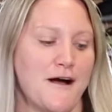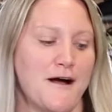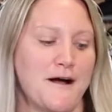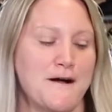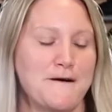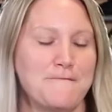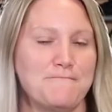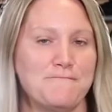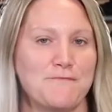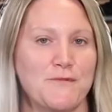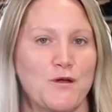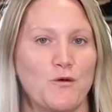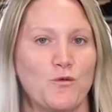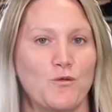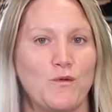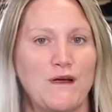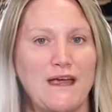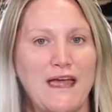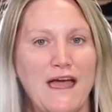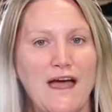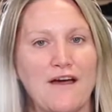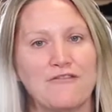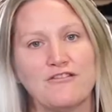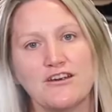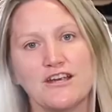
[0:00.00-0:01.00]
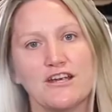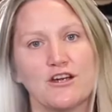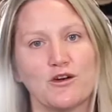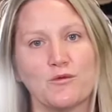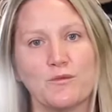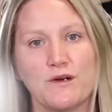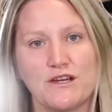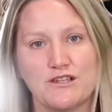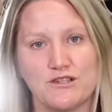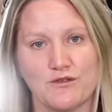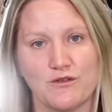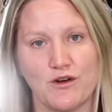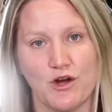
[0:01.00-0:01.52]
Um, we Every year
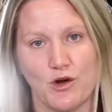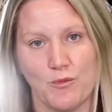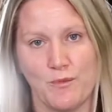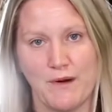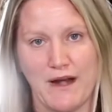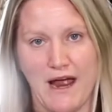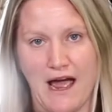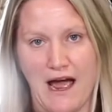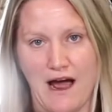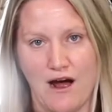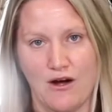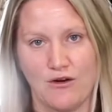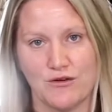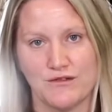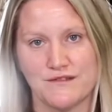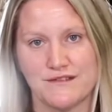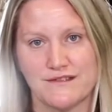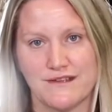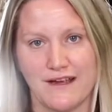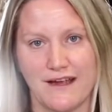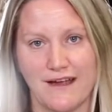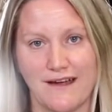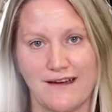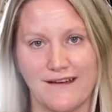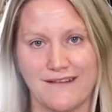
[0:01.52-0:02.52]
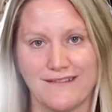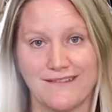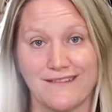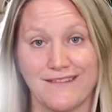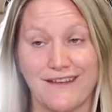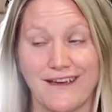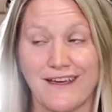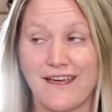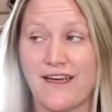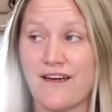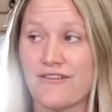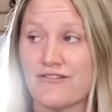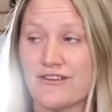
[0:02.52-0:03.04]
we do an open house, and
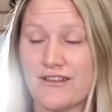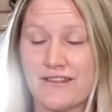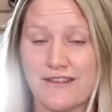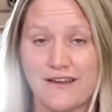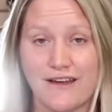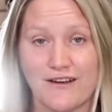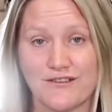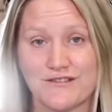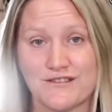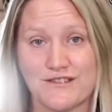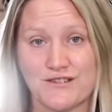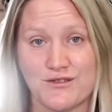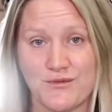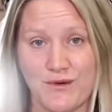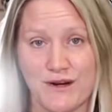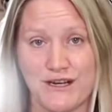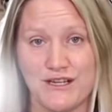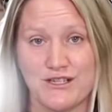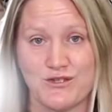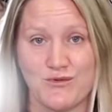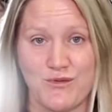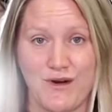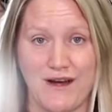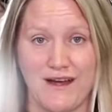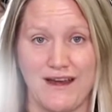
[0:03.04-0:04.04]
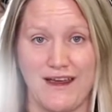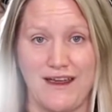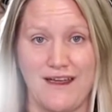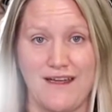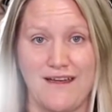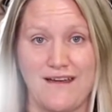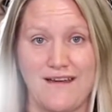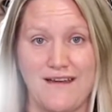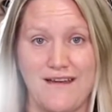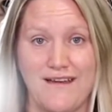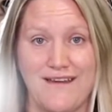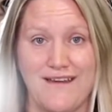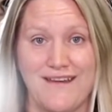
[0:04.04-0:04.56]
like everything else in
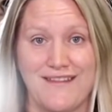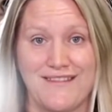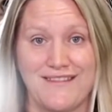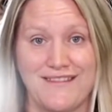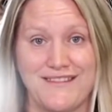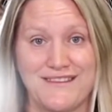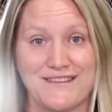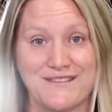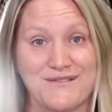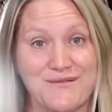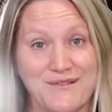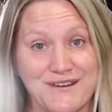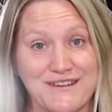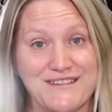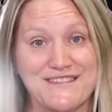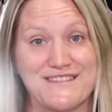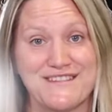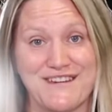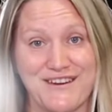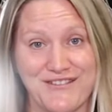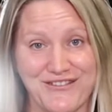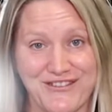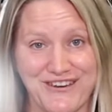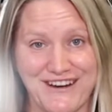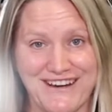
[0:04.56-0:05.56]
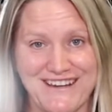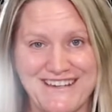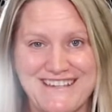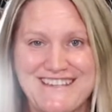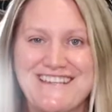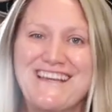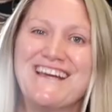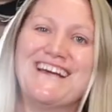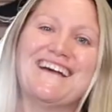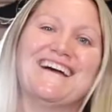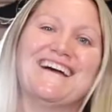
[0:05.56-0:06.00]
2020, this one is different.